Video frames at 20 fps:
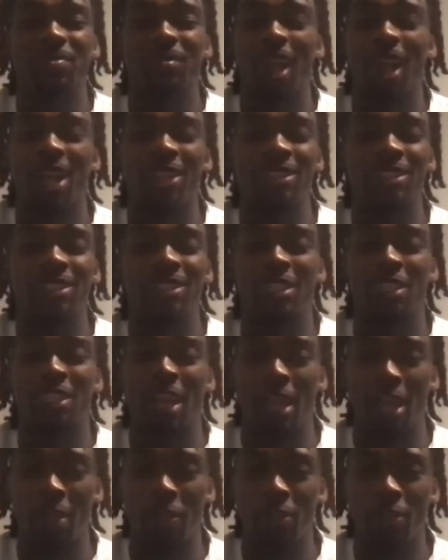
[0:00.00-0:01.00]
I just didn't
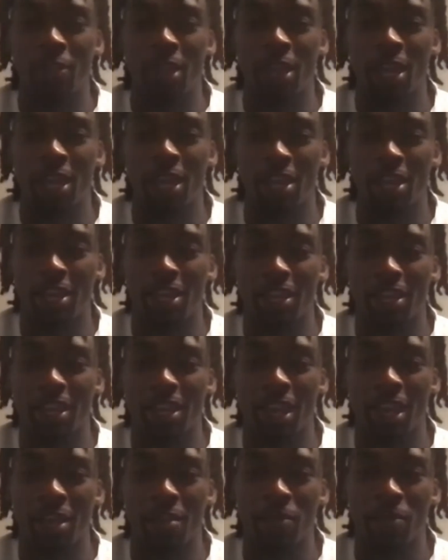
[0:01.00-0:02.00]
like everything that
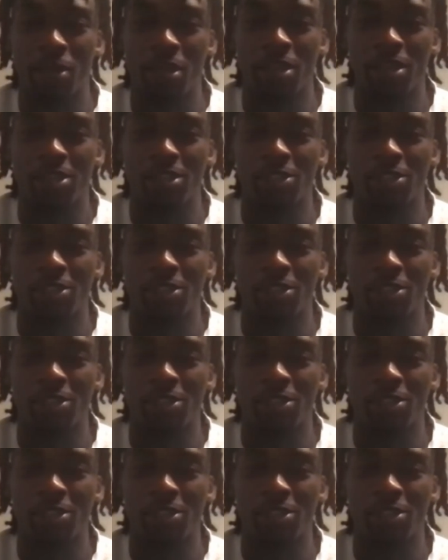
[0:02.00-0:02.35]
came with it.